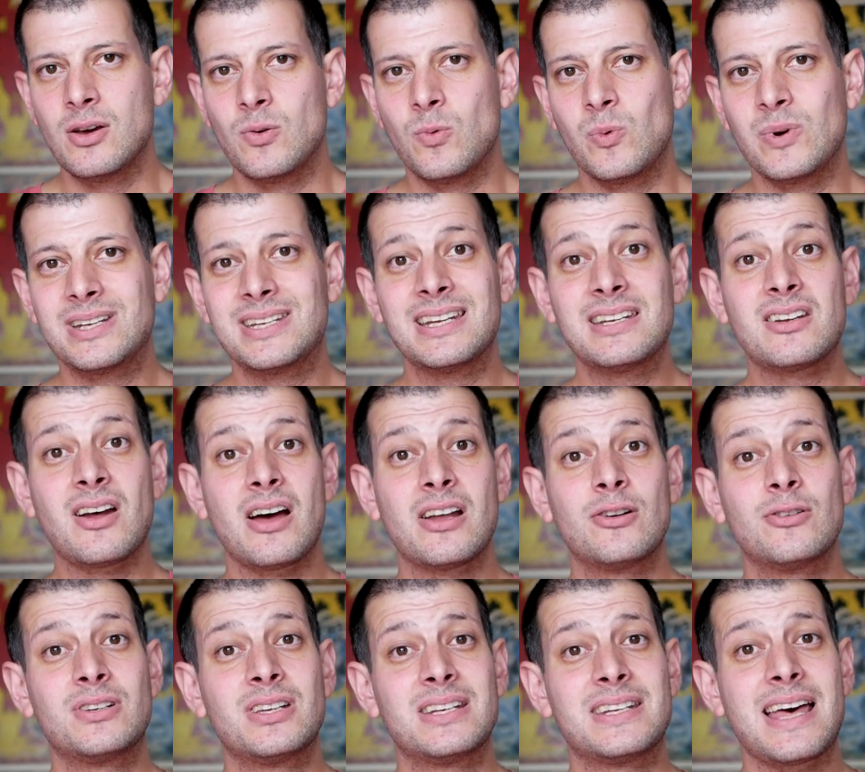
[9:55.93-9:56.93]
We did
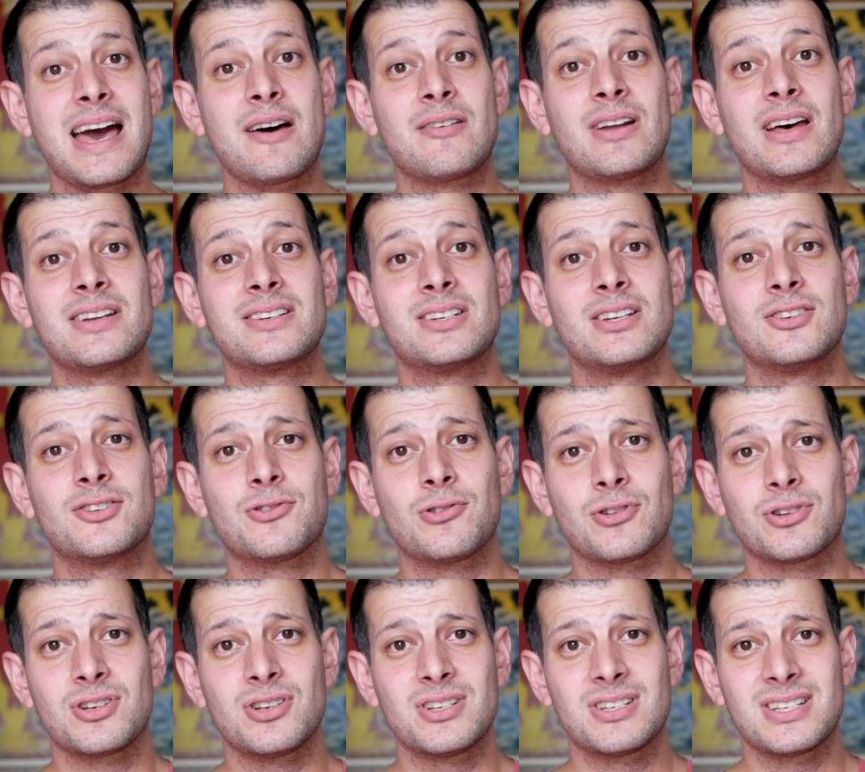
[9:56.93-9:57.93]
dilute it down as the
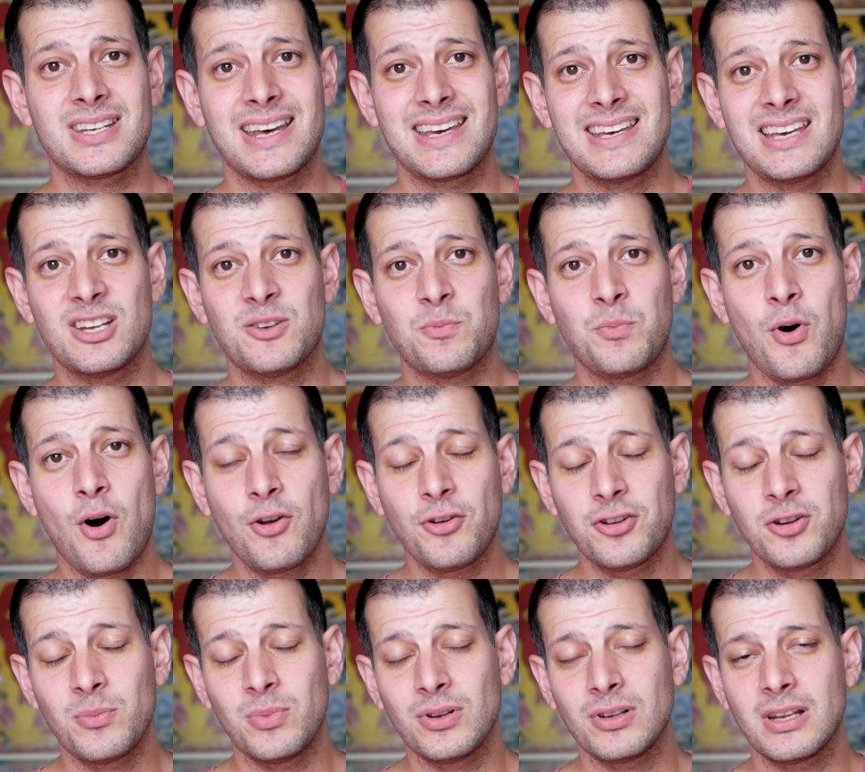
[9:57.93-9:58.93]
instructions say is
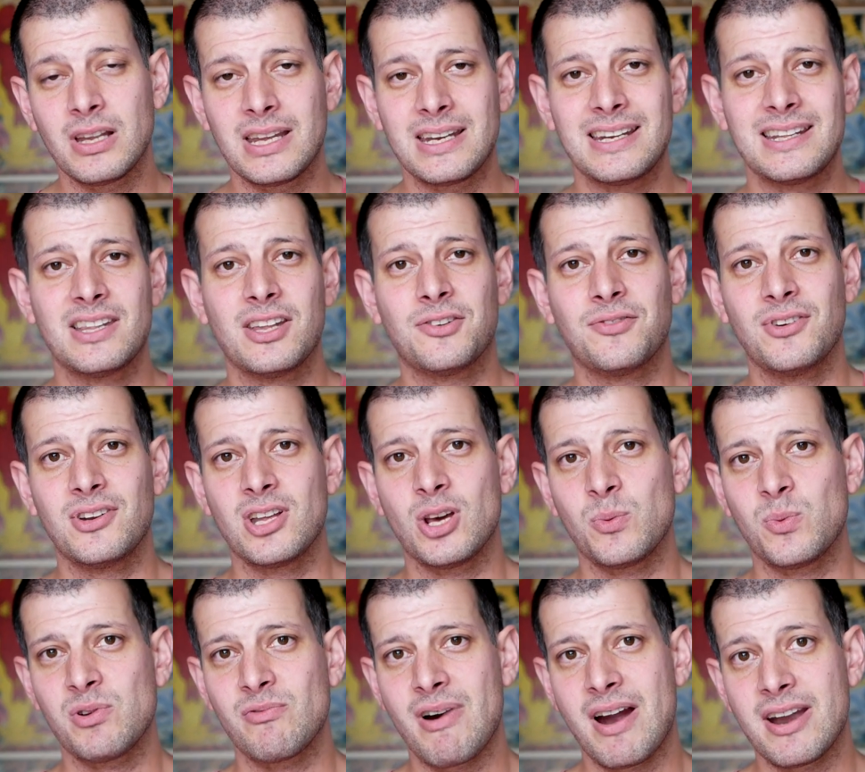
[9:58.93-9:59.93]
possible, and in this video
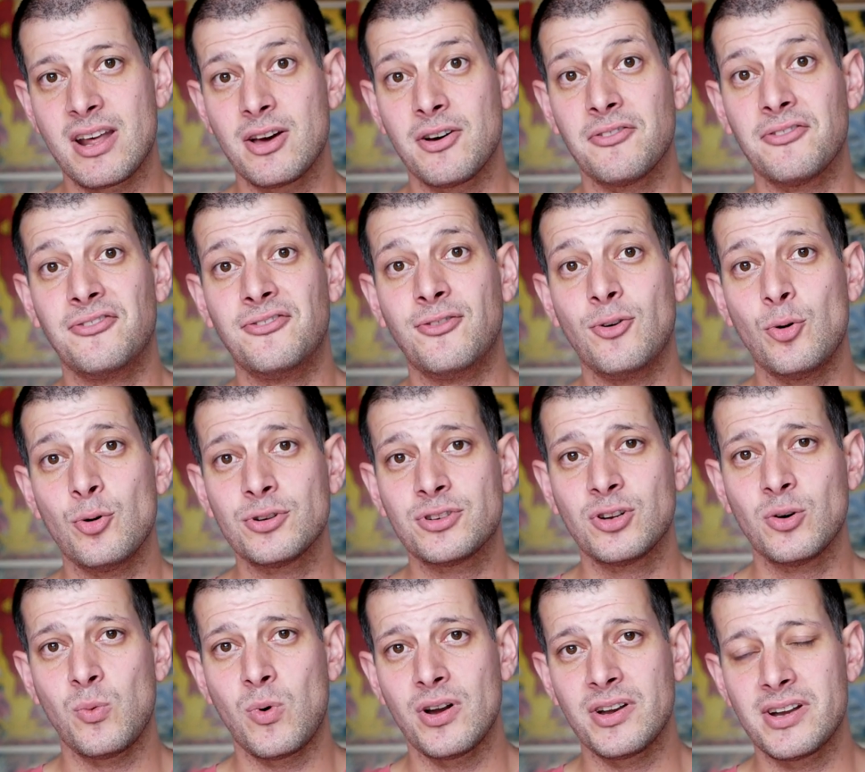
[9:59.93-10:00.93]
we ran it at 4
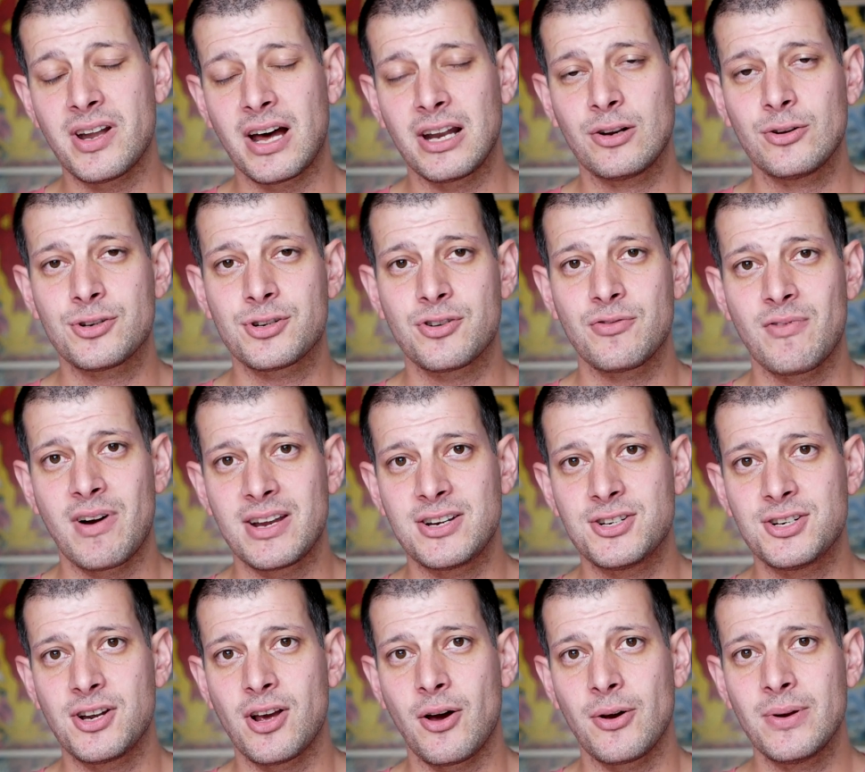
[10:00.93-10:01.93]
to 1 dilution
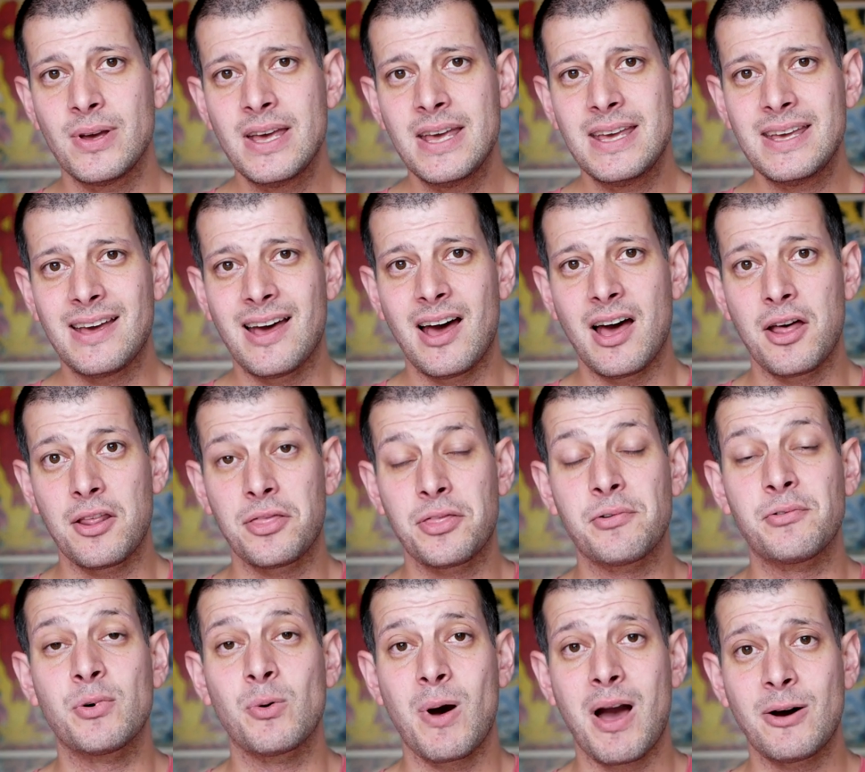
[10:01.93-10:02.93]
ratio, uh,
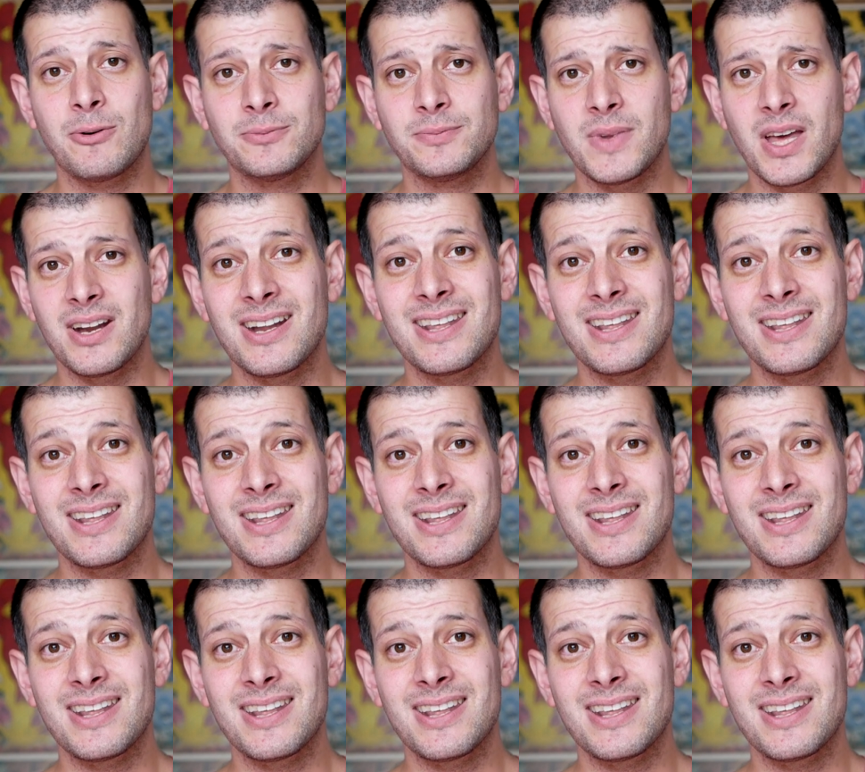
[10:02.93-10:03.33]
throughout.